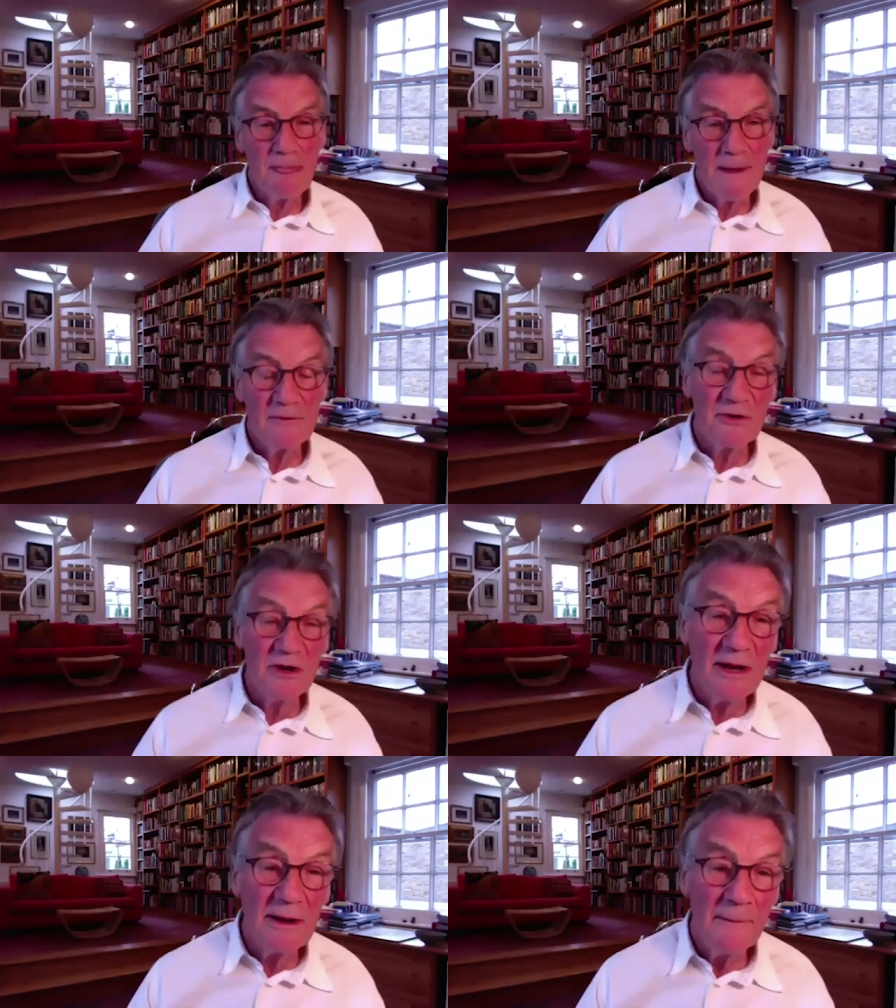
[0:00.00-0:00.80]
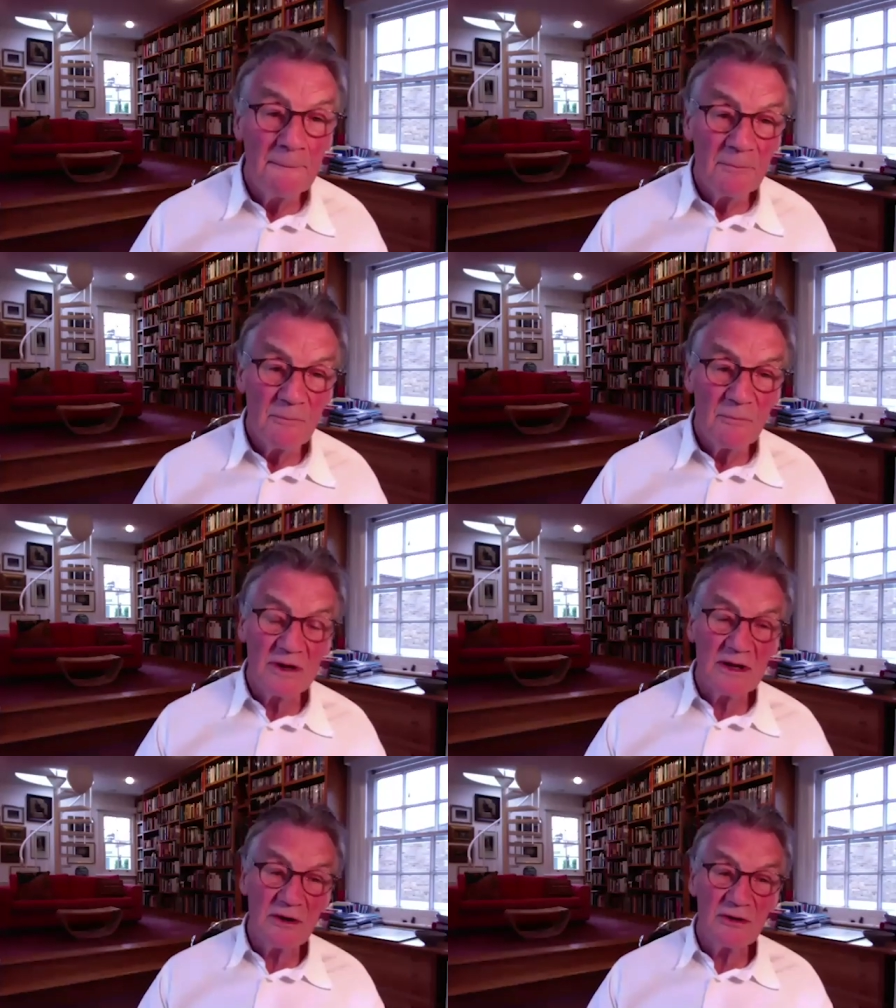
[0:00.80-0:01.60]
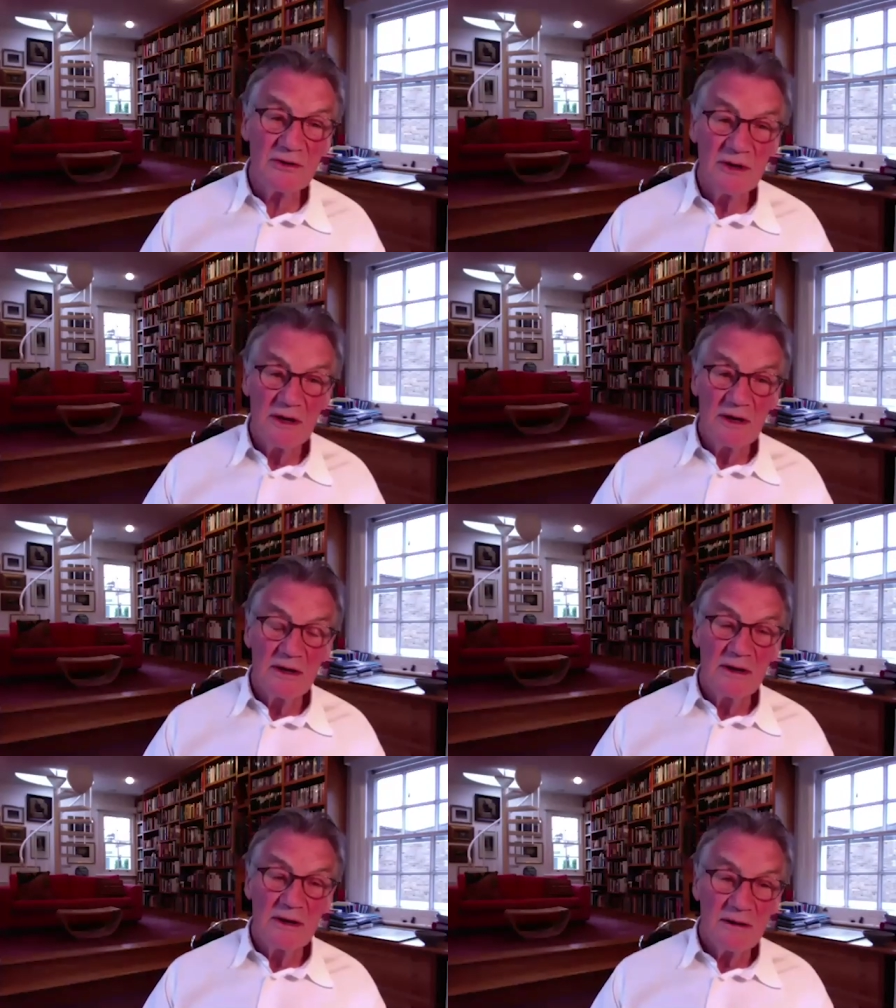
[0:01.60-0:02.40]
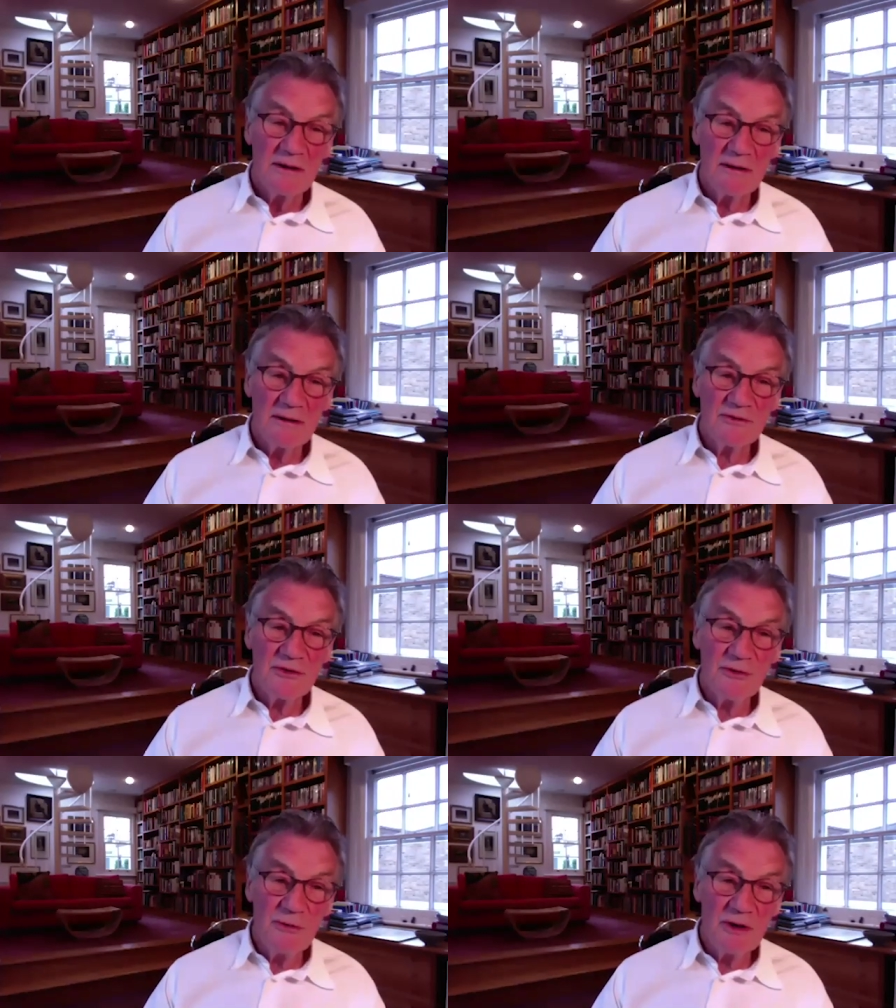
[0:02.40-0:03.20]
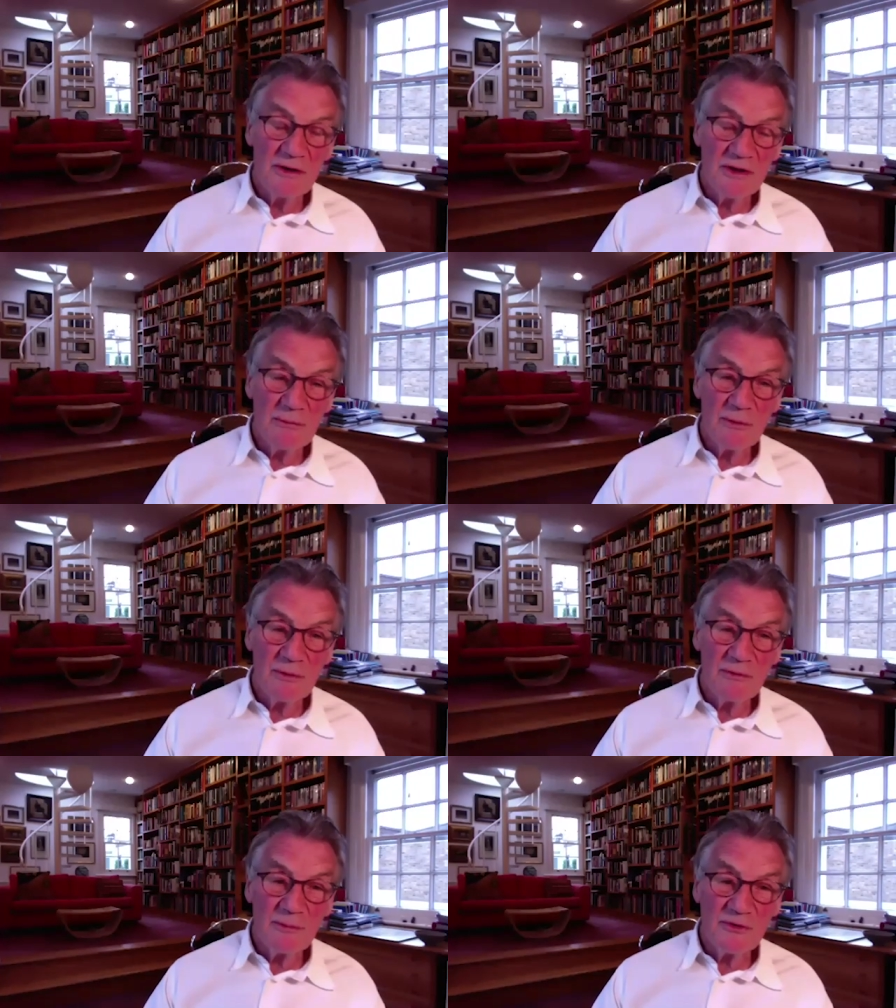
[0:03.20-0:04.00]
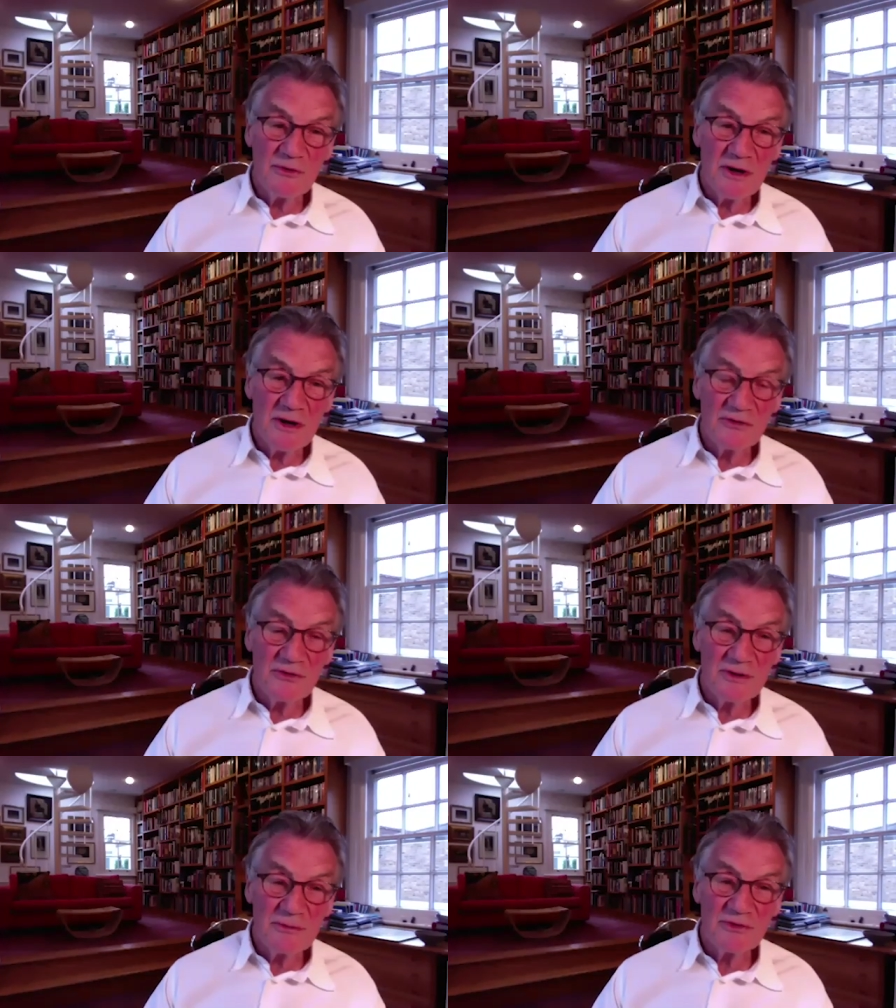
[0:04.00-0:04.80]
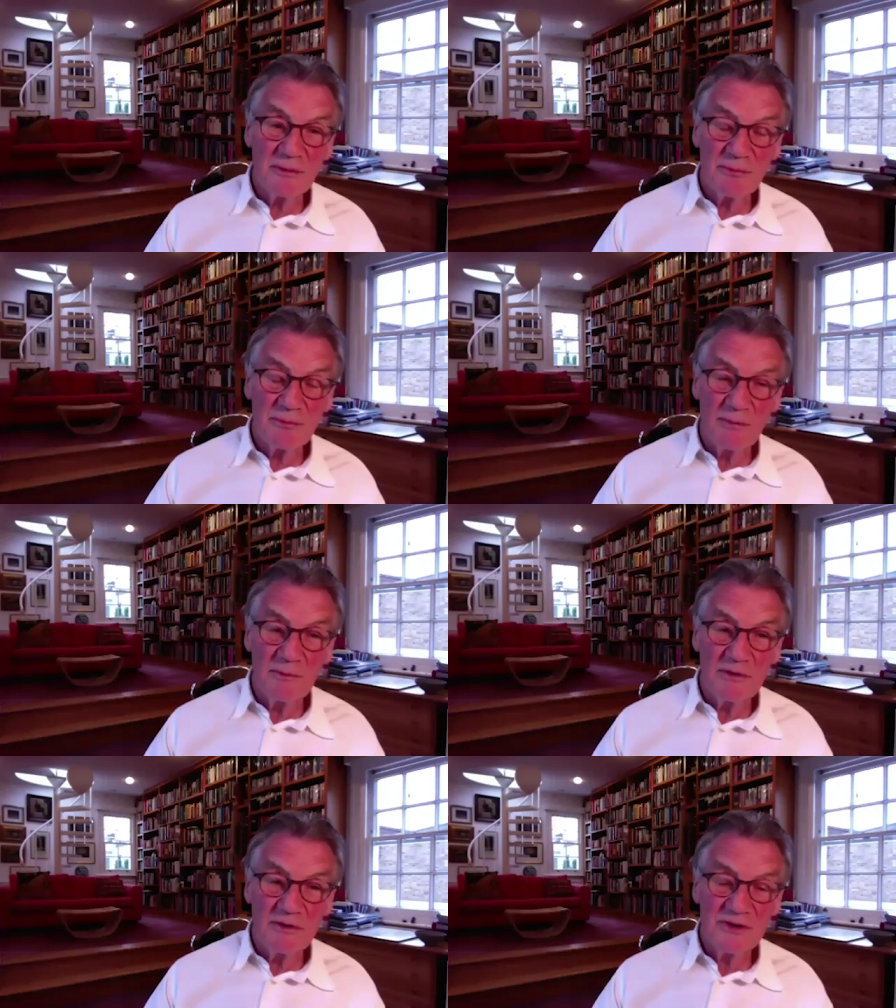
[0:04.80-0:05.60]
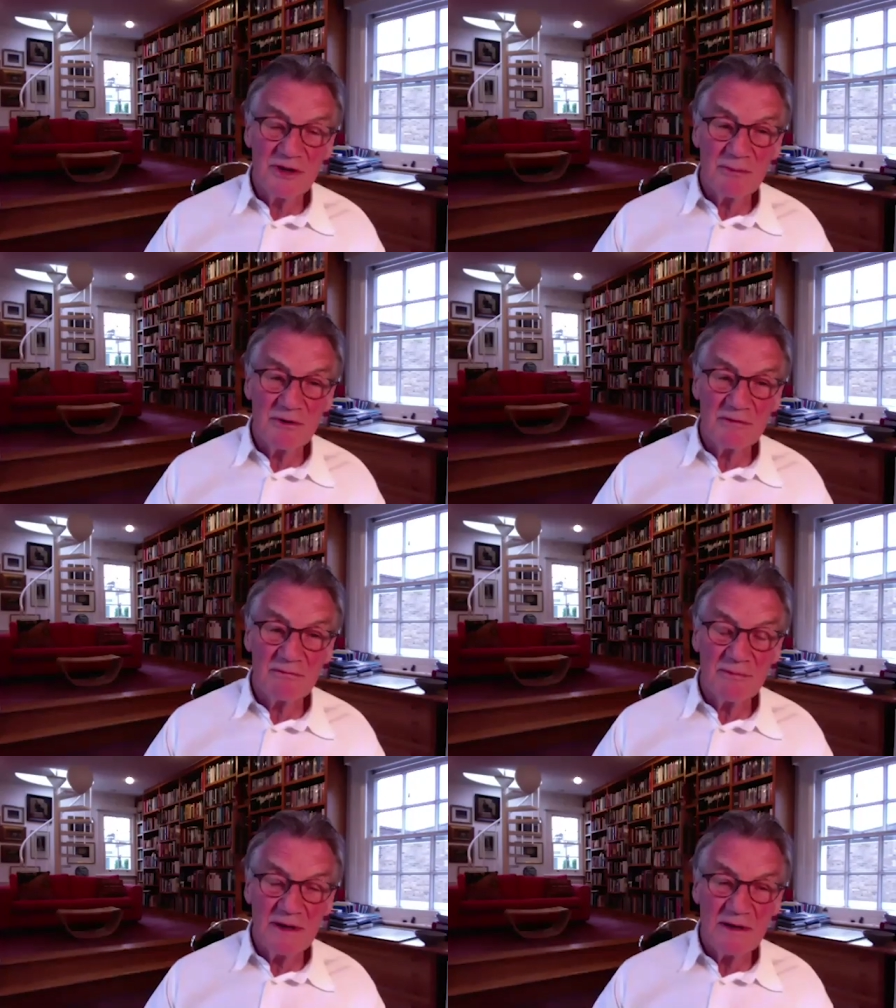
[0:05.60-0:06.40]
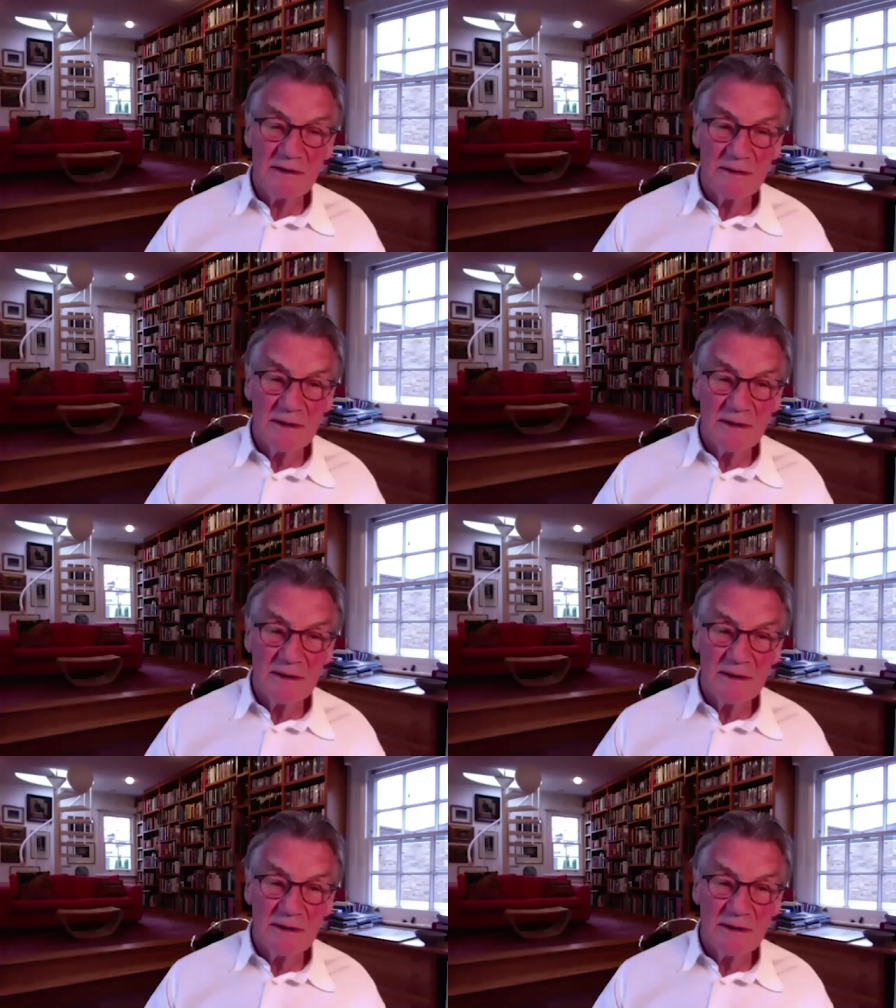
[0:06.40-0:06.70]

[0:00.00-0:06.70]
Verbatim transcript: It was only when I got uh, to, I think we were in Madras, and there was some problem with a ship that had been